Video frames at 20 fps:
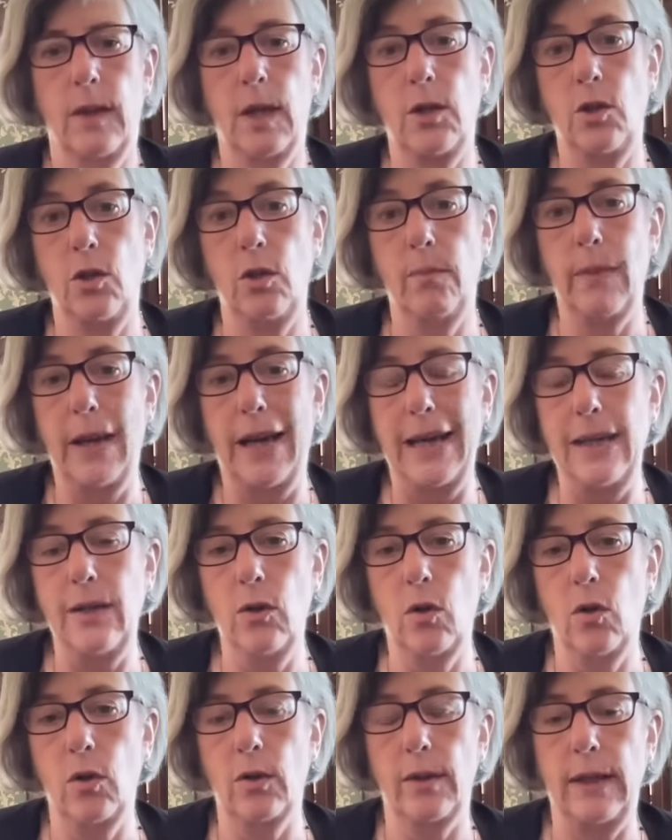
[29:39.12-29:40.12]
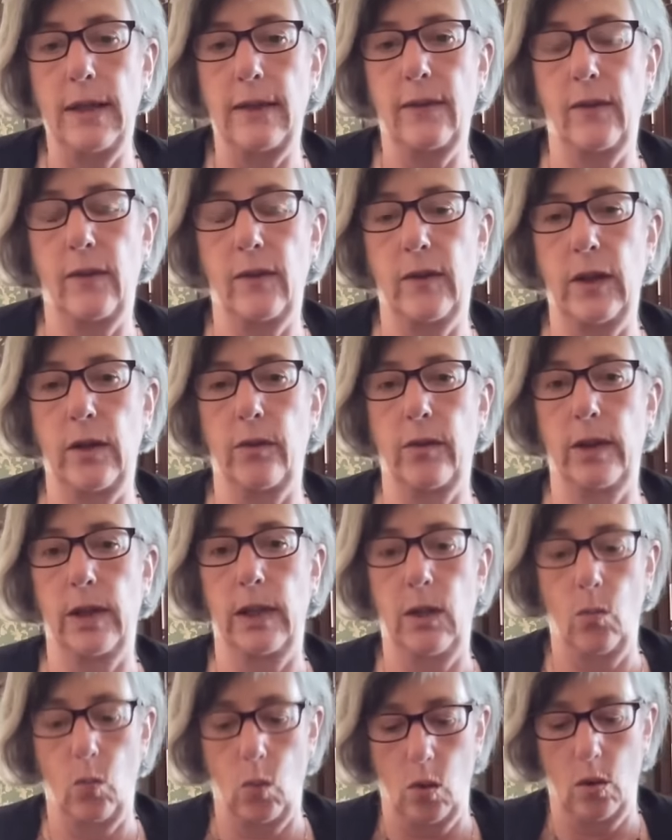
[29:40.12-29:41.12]
that you may not
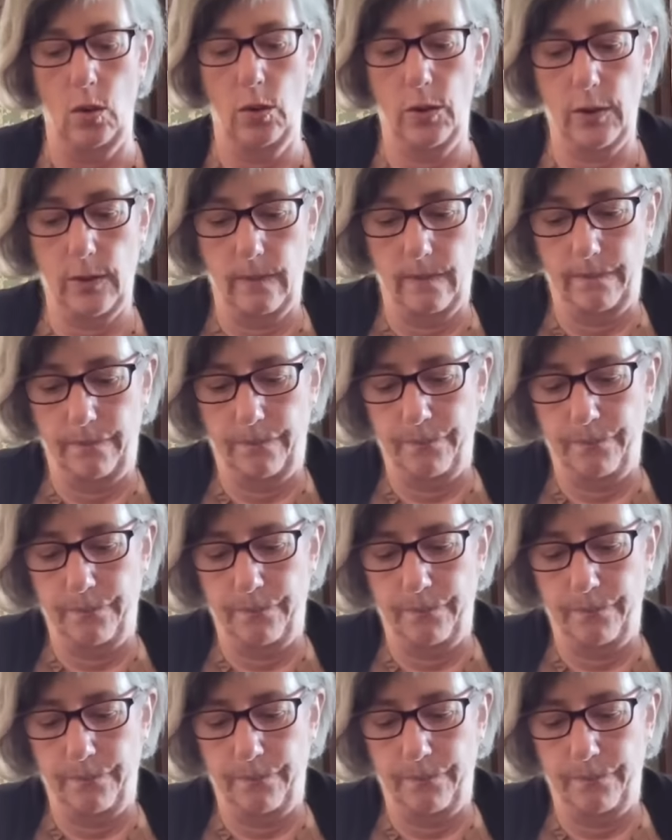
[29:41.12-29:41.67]
necessarily want.